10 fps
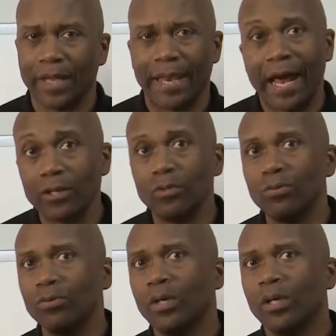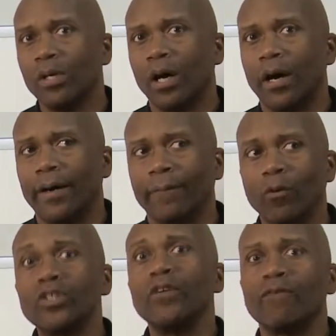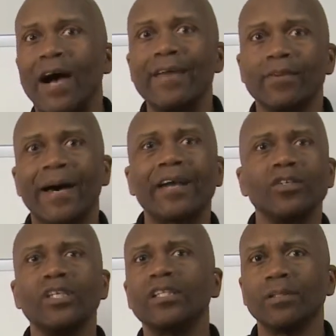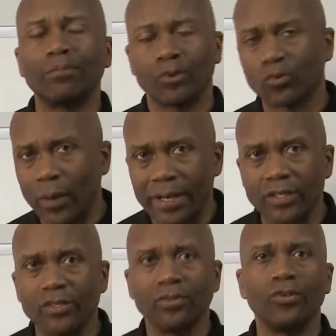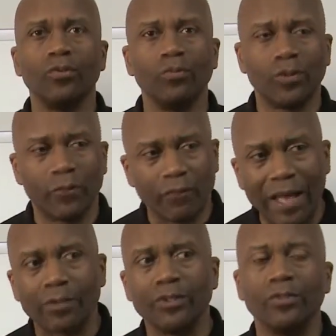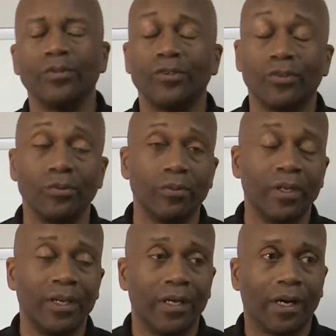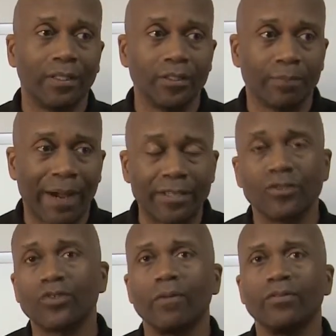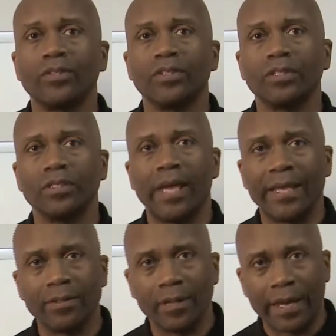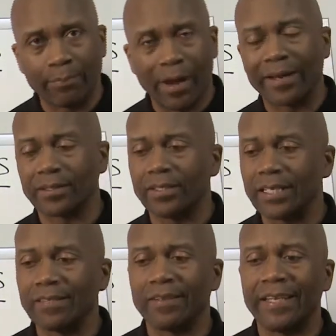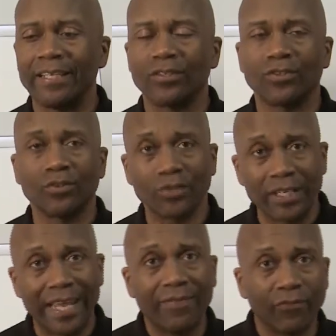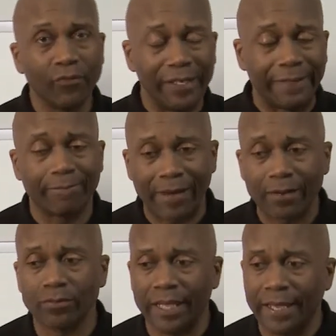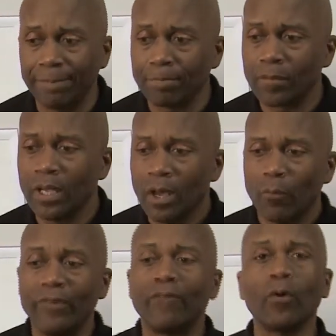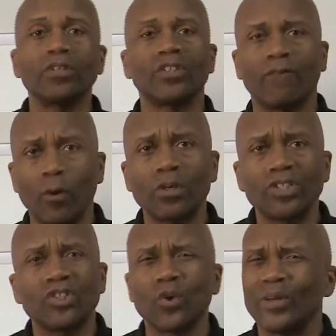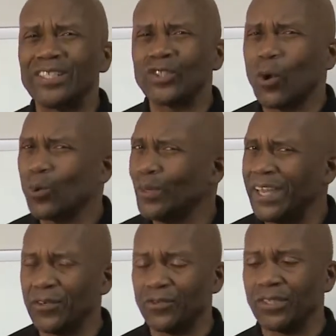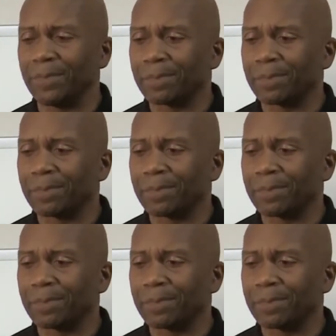And how do you, once you find them, how do you get them persuaded to follow you and to buy your services and products and things of that nature? So in day 3, final day, the focus is on total energy.